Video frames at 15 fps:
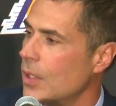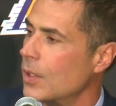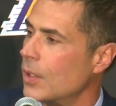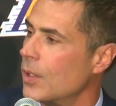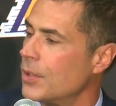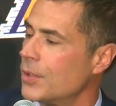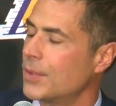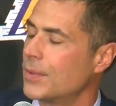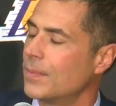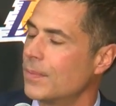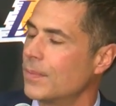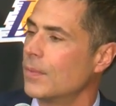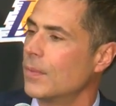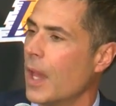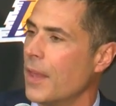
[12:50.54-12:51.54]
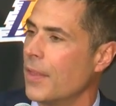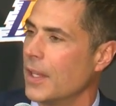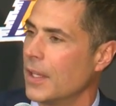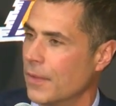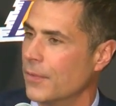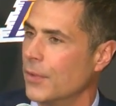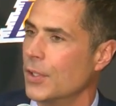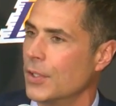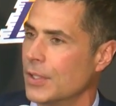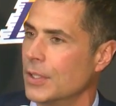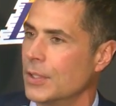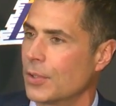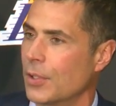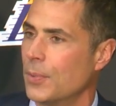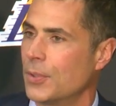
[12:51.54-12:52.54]
There's, I think, a verse
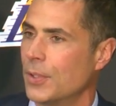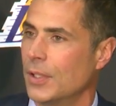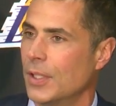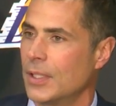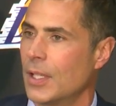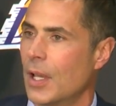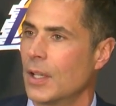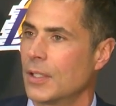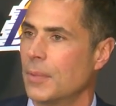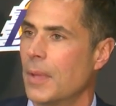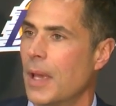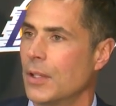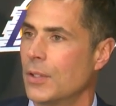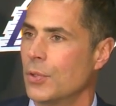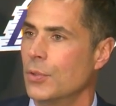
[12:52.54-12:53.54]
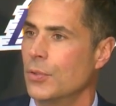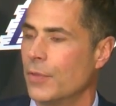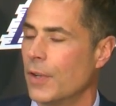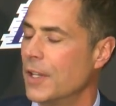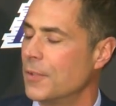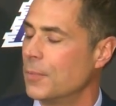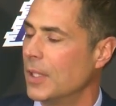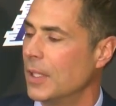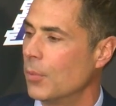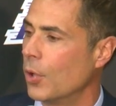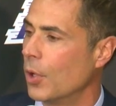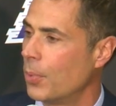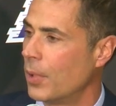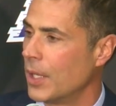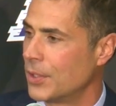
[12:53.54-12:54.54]
in scripture that talks about true friends being
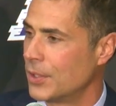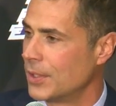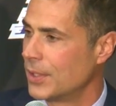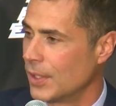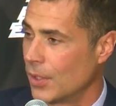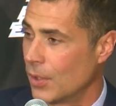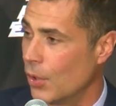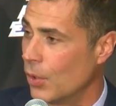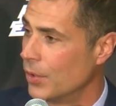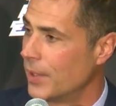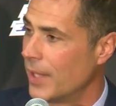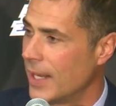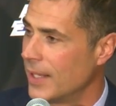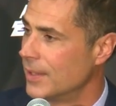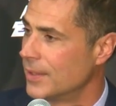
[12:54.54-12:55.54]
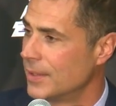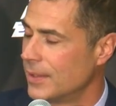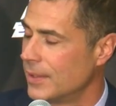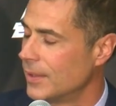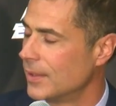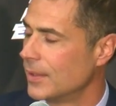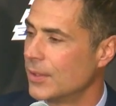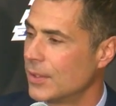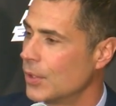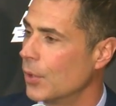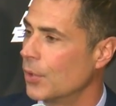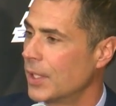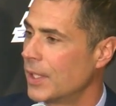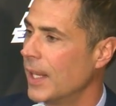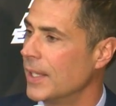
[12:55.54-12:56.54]
more precious than gold. That is
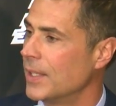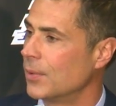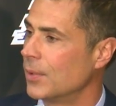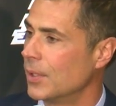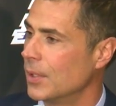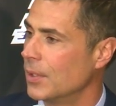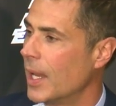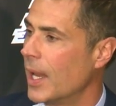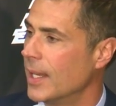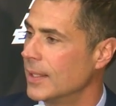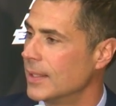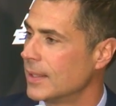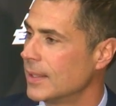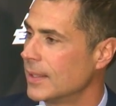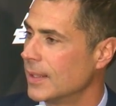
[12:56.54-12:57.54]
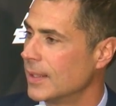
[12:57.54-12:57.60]
so the case with you guys.